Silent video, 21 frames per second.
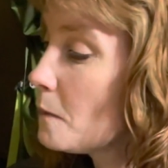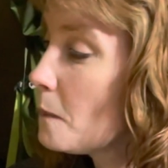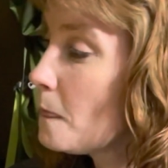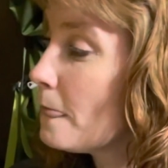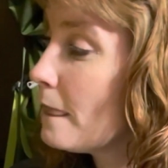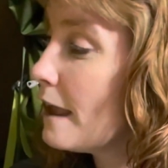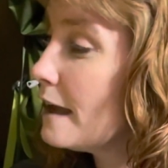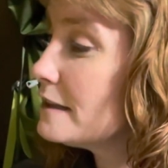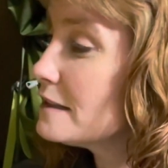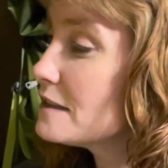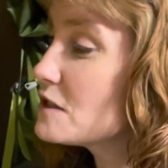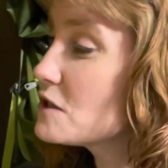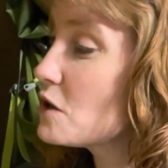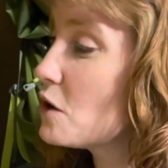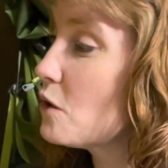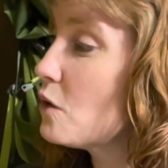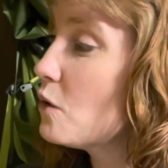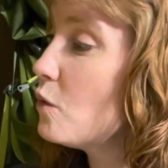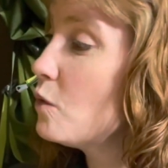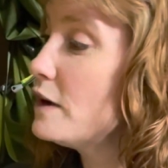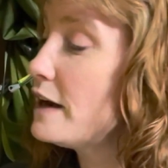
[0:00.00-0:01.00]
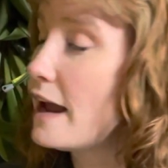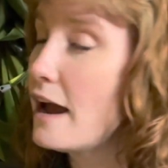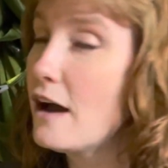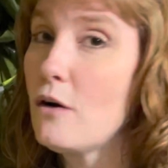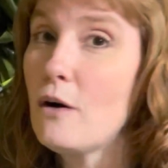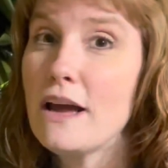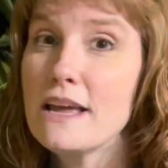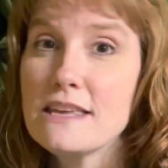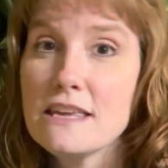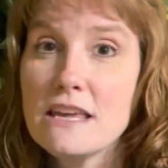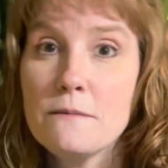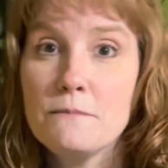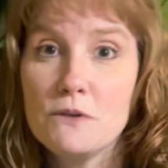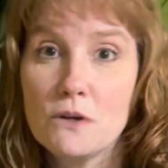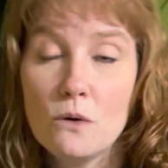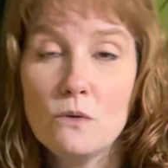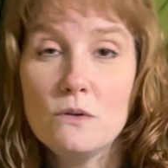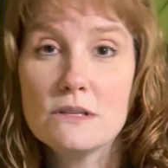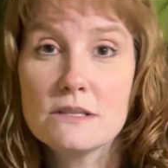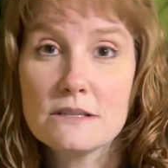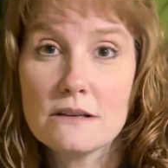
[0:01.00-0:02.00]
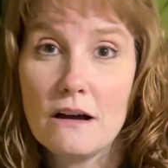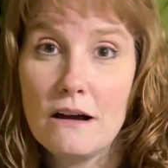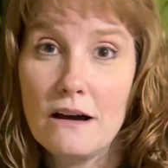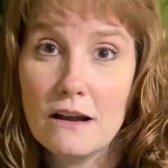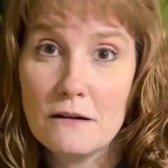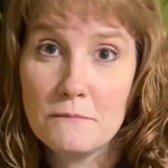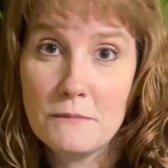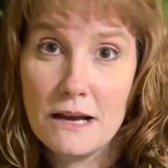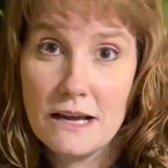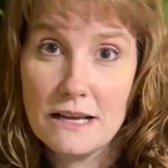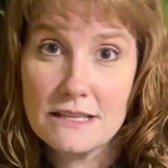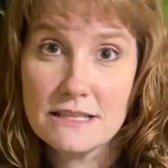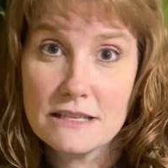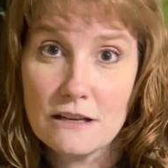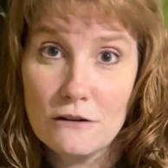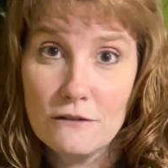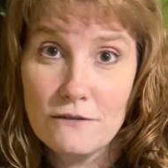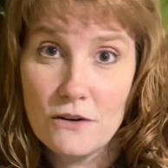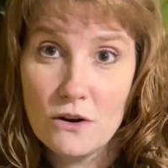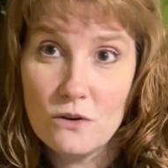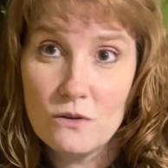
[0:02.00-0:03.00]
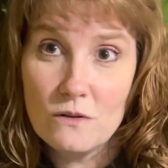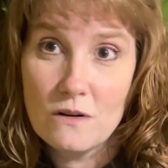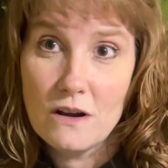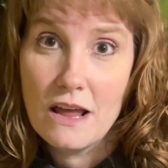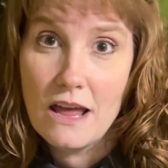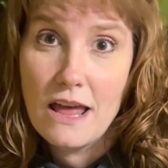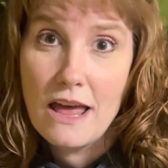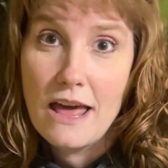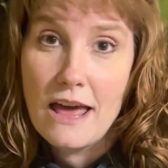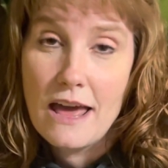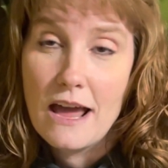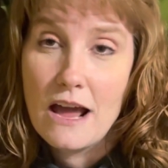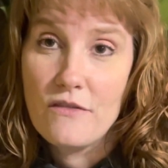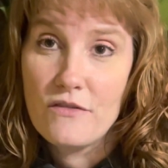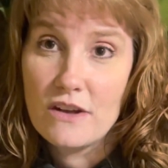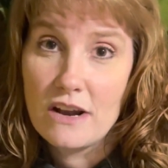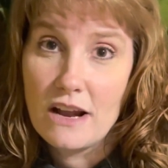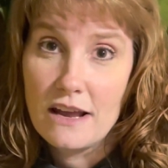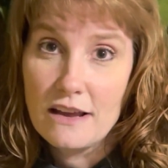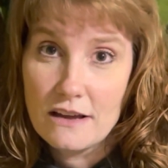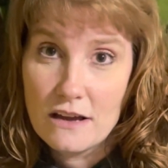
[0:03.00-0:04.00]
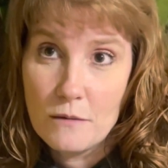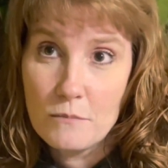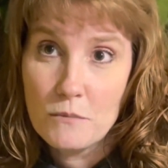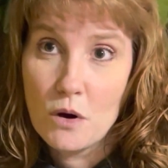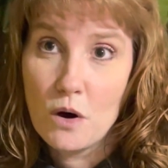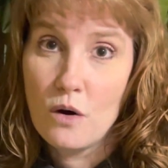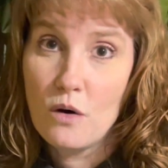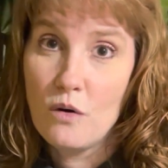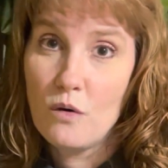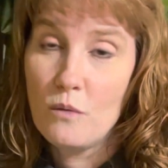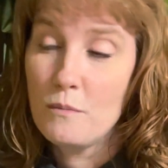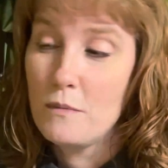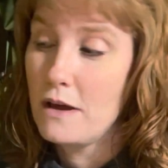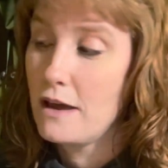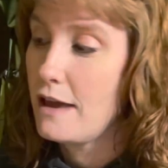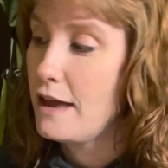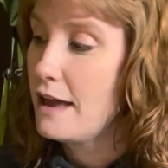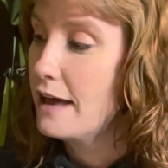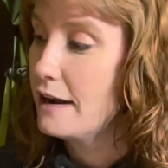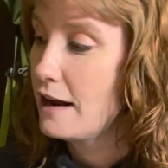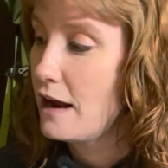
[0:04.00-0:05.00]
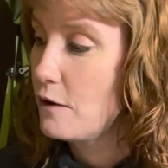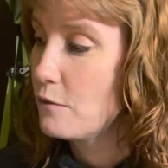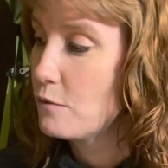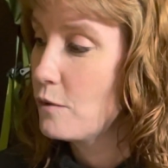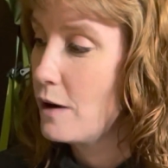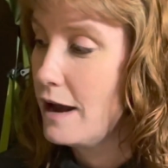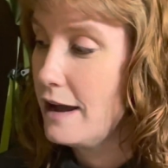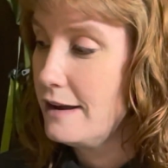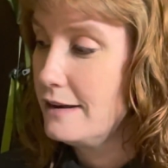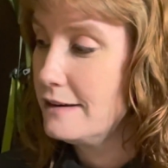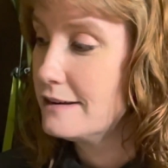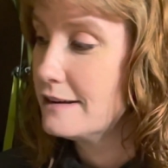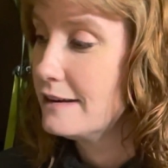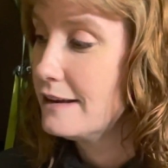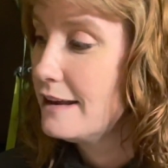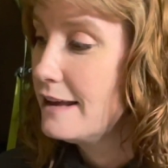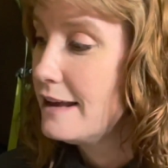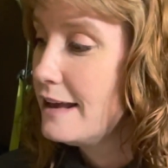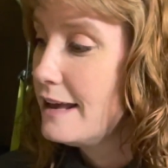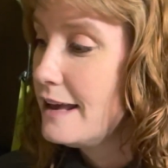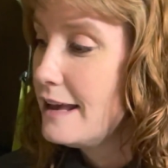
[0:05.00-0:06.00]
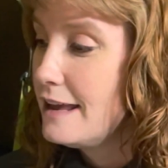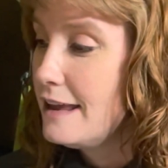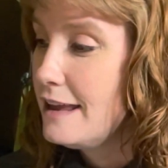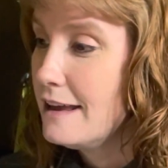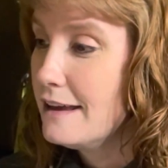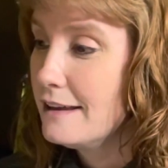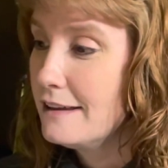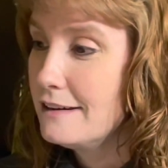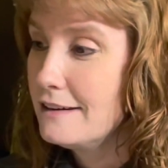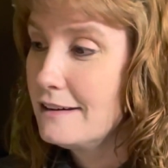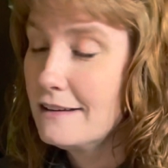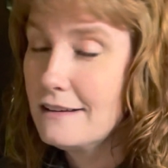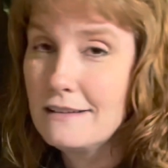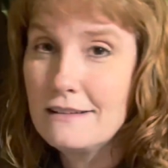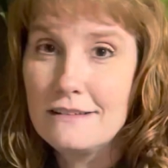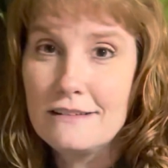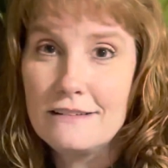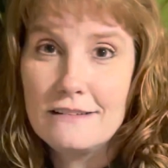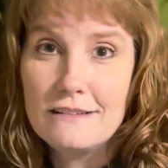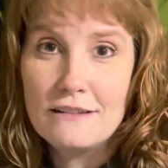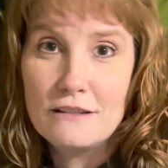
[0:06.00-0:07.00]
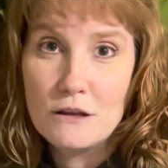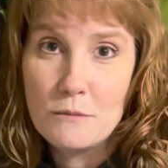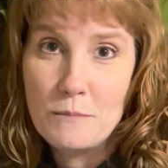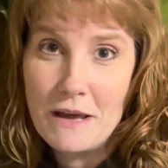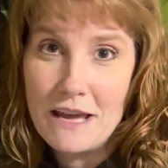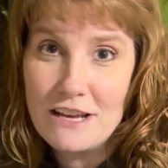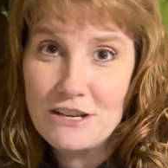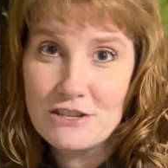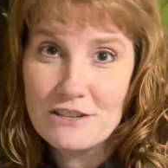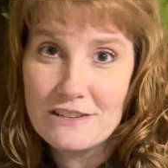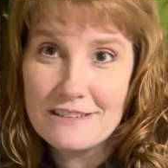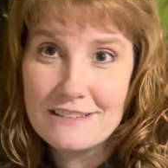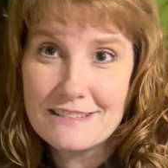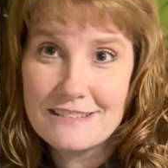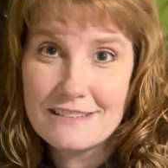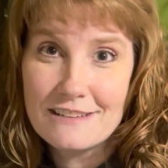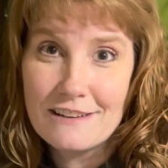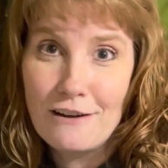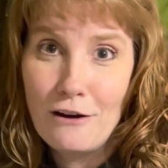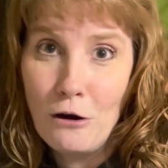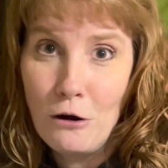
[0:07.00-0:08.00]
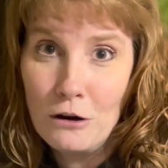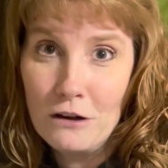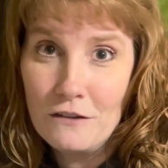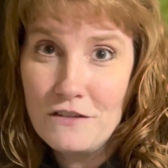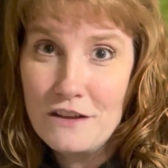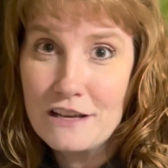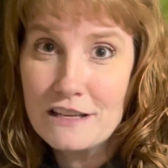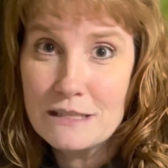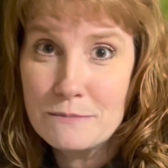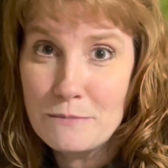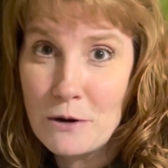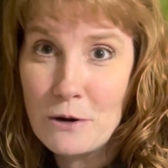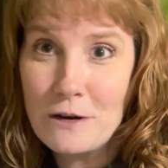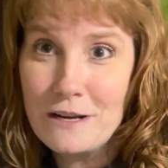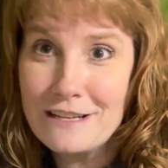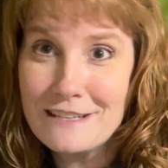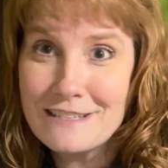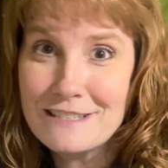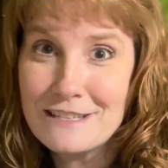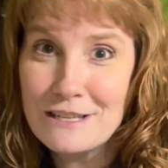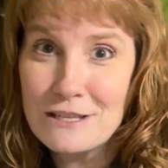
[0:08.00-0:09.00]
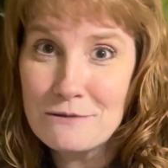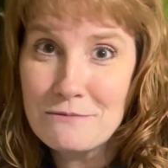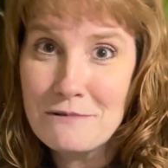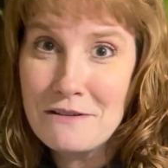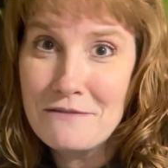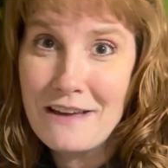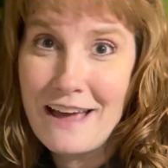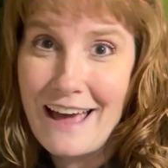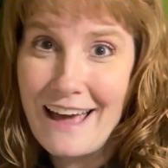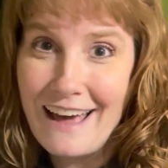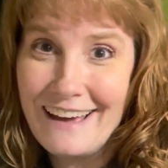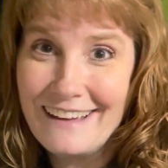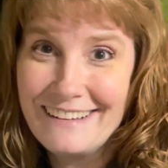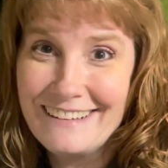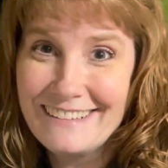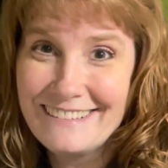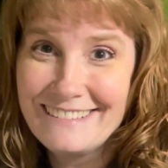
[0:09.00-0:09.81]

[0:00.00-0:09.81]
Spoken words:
And so now I keep notes on my cell phone, and then I come home and I write in the pages all of the experiences we've had.